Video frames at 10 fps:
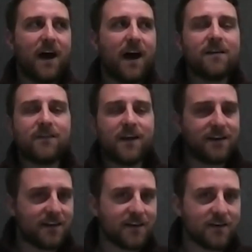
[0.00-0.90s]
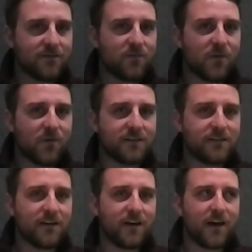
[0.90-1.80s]
I have an idea of what
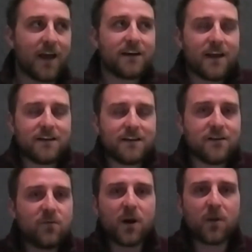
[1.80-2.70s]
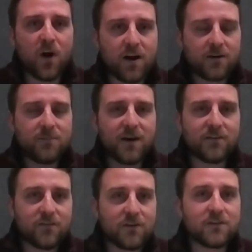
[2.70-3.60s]
I had an idea of what our product might
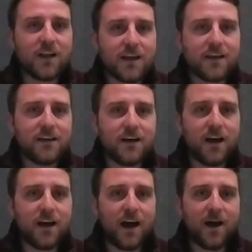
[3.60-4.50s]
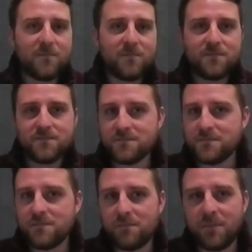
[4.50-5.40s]
have looked like,
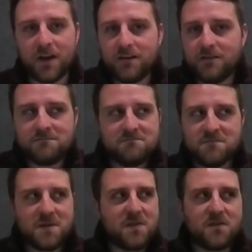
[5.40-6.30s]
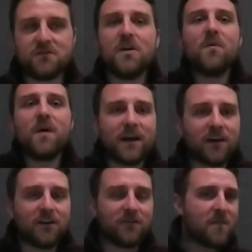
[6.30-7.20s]
but there's no way I
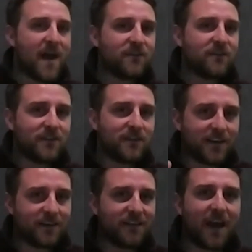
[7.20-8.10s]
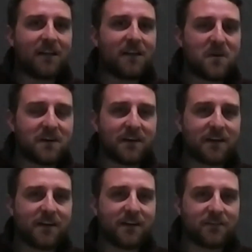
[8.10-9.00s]
could have imagined exactly what it
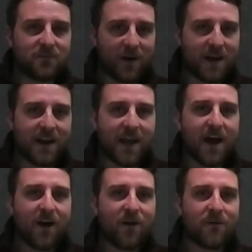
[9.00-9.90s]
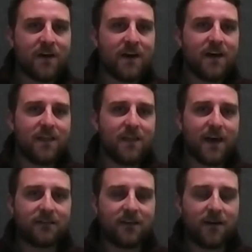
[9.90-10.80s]
is right now.
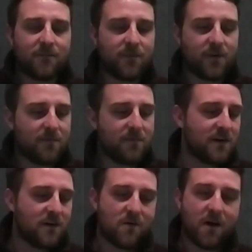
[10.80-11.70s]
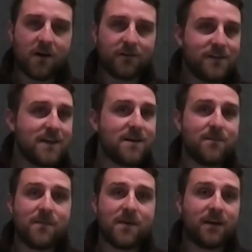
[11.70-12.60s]
That's come from our
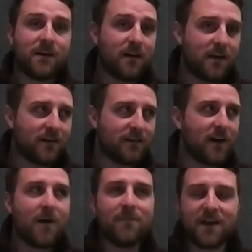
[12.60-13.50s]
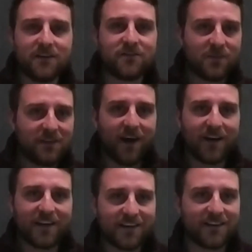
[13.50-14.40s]
team in combination with
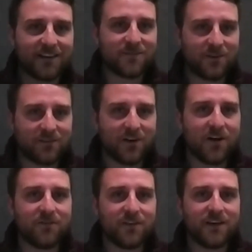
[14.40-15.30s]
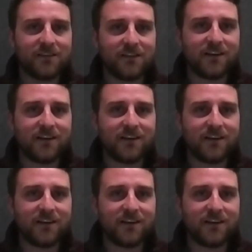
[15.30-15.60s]
talking to customers and all of this,